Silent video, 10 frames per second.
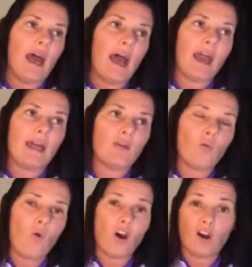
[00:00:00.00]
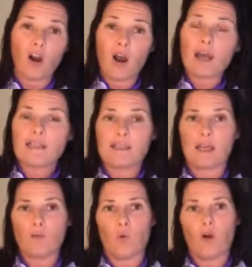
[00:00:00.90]
And what I
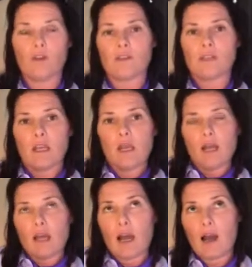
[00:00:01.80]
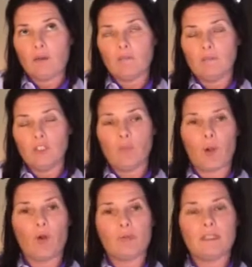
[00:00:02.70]
said was, um, you
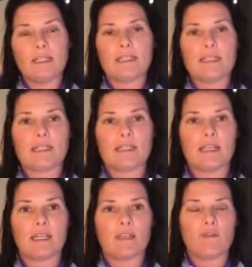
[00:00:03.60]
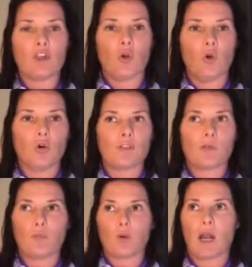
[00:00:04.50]
probably need to consider giving your horse
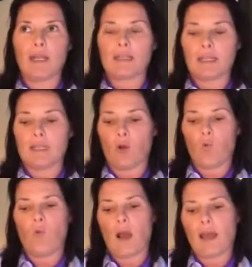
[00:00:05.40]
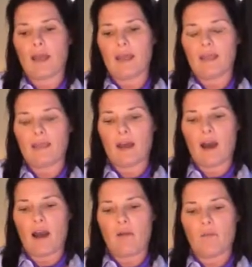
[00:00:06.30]
a break in a way
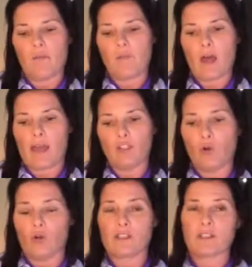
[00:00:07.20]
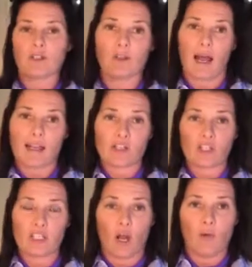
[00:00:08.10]
um, that you're still
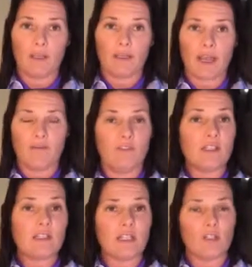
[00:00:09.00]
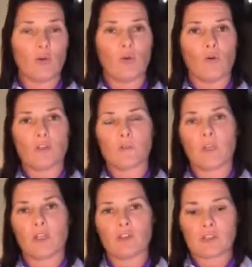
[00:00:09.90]
actually going and visiting your horse
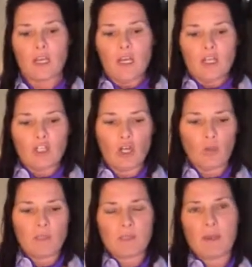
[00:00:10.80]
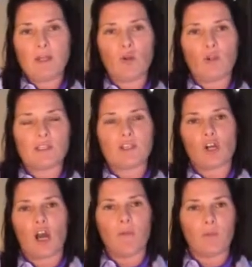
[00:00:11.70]
because you know we spend all this
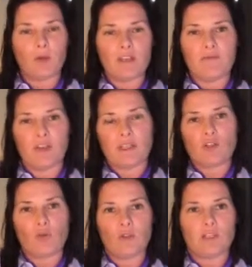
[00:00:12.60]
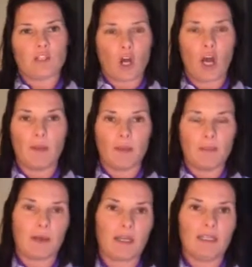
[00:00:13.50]
time and we invest all this time
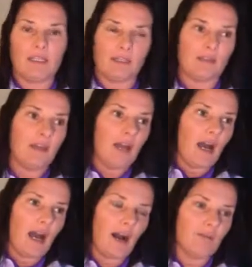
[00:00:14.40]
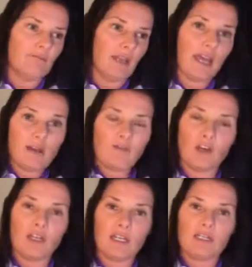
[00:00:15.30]
and money and um,
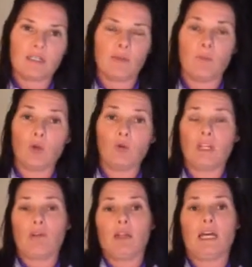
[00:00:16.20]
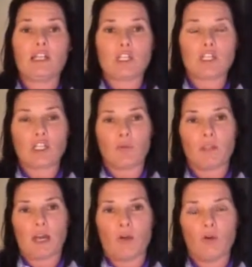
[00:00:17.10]
effort into building a relationship
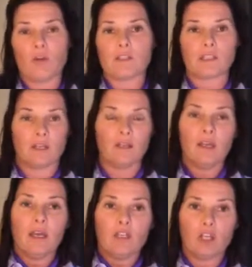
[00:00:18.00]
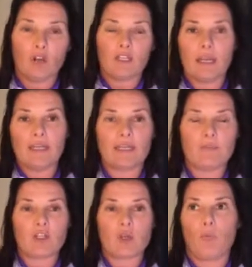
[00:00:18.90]
with our horse and you know getting
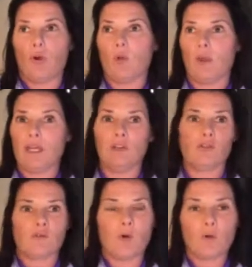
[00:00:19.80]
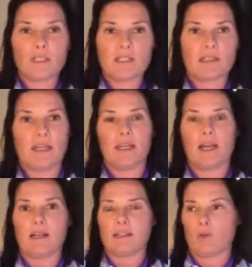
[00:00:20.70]
him to the point where he looks forward to seeing
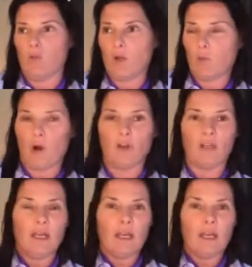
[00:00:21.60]
us and we want